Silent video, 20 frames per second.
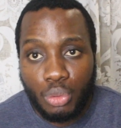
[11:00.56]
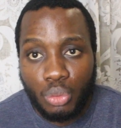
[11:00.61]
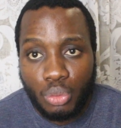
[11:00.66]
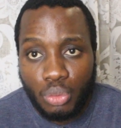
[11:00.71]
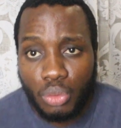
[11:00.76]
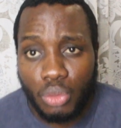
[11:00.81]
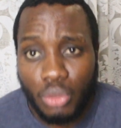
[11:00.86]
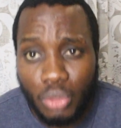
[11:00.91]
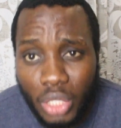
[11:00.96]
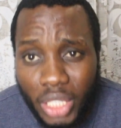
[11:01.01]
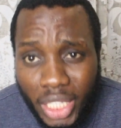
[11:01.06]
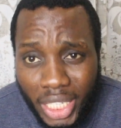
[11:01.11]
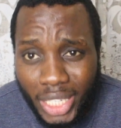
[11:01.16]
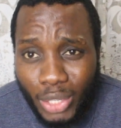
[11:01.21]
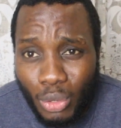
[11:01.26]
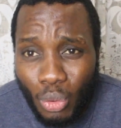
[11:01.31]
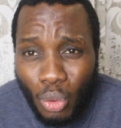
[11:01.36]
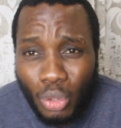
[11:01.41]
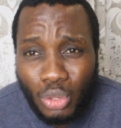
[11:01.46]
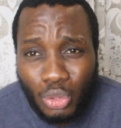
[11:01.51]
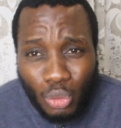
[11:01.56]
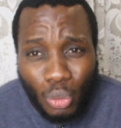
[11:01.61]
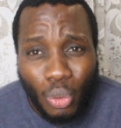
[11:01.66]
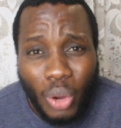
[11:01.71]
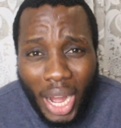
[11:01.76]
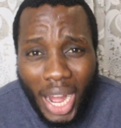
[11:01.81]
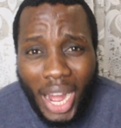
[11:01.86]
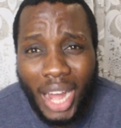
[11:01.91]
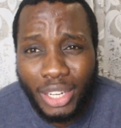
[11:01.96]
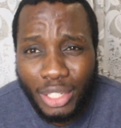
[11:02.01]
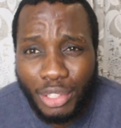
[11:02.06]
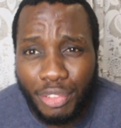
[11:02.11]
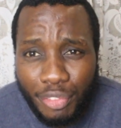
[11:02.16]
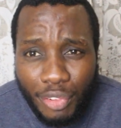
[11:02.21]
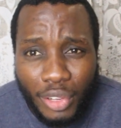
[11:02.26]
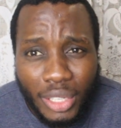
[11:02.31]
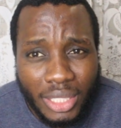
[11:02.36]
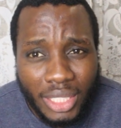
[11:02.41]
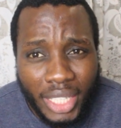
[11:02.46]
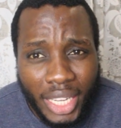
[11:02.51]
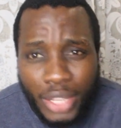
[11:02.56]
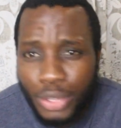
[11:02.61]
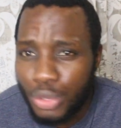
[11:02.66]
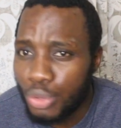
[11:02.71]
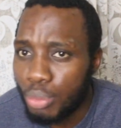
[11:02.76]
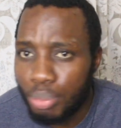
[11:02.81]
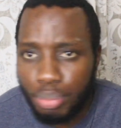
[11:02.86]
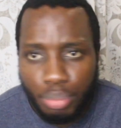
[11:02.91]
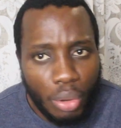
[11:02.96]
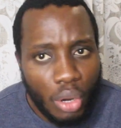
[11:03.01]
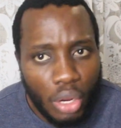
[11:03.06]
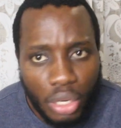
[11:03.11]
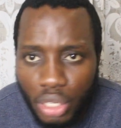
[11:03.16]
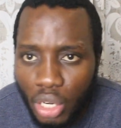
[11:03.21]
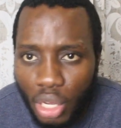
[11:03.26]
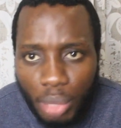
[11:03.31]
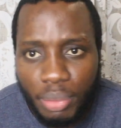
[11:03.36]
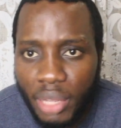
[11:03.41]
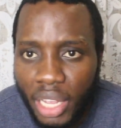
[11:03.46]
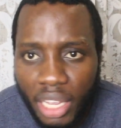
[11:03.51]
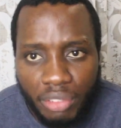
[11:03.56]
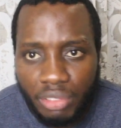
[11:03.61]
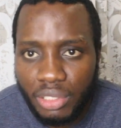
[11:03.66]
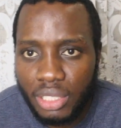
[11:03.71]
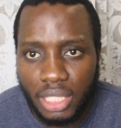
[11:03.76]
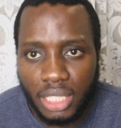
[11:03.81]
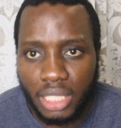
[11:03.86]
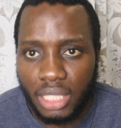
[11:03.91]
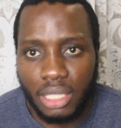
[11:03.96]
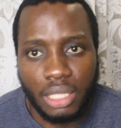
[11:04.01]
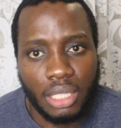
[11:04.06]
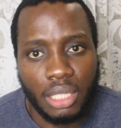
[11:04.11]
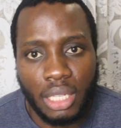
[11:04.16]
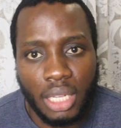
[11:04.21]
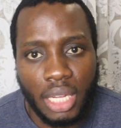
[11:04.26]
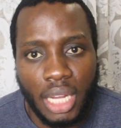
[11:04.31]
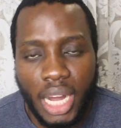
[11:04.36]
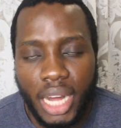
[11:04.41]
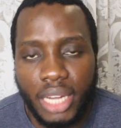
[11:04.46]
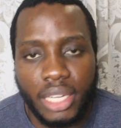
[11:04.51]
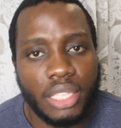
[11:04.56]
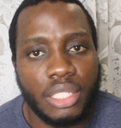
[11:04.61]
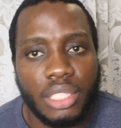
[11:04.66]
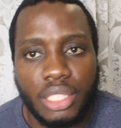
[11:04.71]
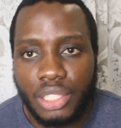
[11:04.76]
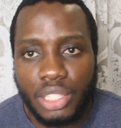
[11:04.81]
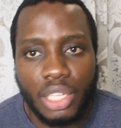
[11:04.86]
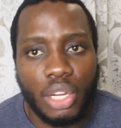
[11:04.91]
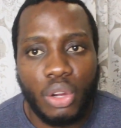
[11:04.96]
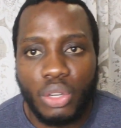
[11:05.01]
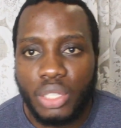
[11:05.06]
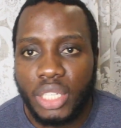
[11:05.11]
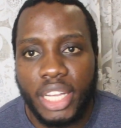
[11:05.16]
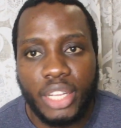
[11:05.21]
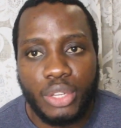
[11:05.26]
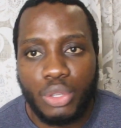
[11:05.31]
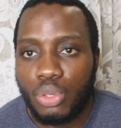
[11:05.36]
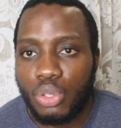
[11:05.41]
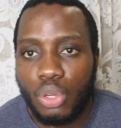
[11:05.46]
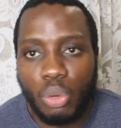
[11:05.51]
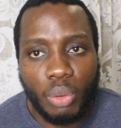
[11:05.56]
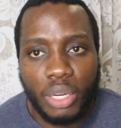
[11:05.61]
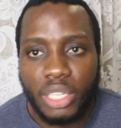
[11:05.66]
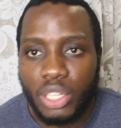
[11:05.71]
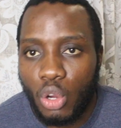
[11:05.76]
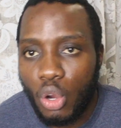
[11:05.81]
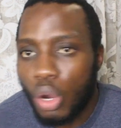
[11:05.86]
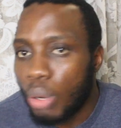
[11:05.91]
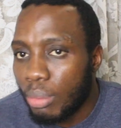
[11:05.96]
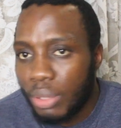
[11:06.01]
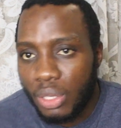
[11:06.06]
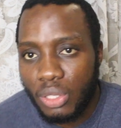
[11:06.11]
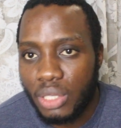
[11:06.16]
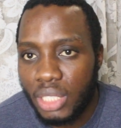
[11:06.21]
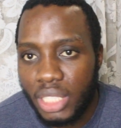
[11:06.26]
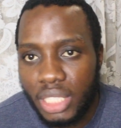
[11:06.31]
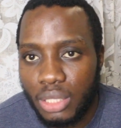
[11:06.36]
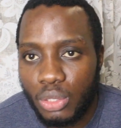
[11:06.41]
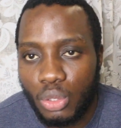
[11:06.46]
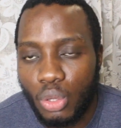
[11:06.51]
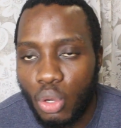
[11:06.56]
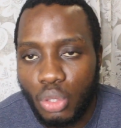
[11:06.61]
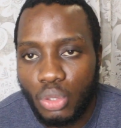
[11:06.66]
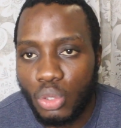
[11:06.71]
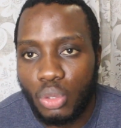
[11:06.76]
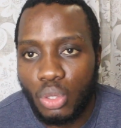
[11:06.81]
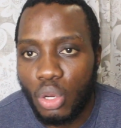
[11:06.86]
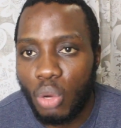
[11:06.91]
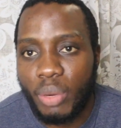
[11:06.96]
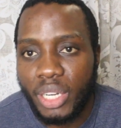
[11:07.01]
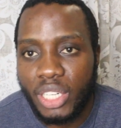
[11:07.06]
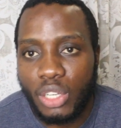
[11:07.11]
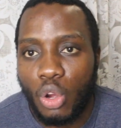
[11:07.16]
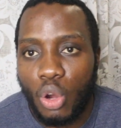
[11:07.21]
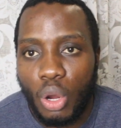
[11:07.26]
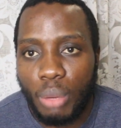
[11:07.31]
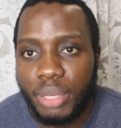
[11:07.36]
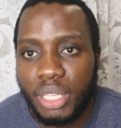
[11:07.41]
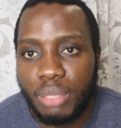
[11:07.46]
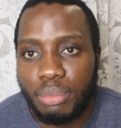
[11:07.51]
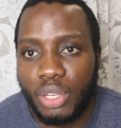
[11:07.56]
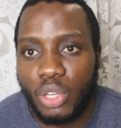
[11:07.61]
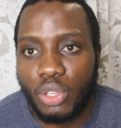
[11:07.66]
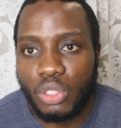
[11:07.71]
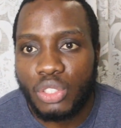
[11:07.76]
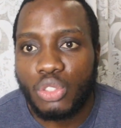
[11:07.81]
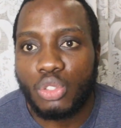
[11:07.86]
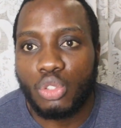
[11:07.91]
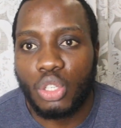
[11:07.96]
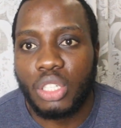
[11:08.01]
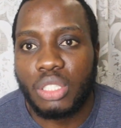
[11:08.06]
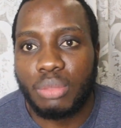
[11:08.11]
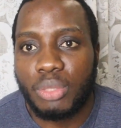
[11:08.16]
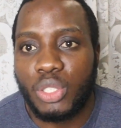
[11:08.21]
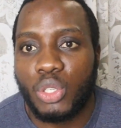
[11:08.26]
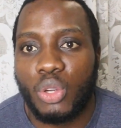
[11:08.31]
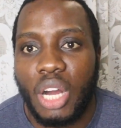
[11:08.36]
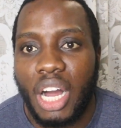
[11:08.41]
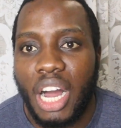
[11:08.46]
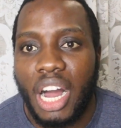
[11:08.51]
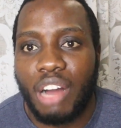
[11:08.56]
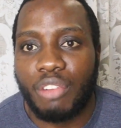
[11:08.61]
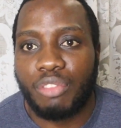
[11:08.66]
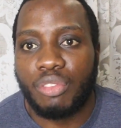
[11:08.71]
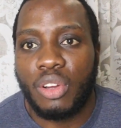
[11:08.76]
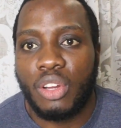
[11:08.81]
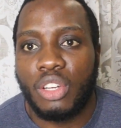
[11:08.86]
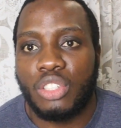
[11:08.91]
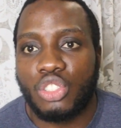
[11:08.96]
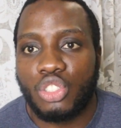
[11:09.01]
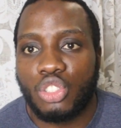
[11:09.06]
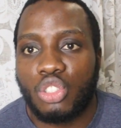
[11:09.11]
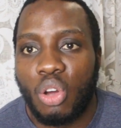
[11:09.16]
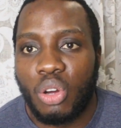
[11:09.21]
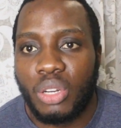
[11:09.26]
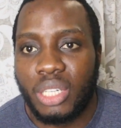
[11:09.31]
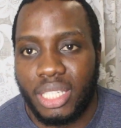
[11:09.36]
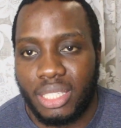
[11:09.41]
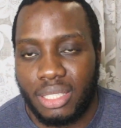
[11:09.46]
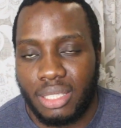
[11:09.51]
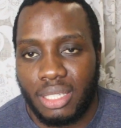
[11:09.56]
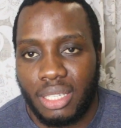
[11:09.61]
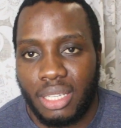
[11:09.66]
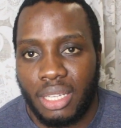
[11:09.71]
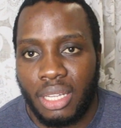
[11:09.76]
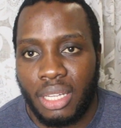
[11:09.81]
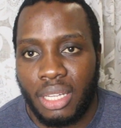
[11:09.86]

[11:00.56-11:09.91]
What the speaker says: you go too hard the first day, you burn up everything, and then the second day you don't want to come on in. You don't want to come in because, trust me, you have soreness.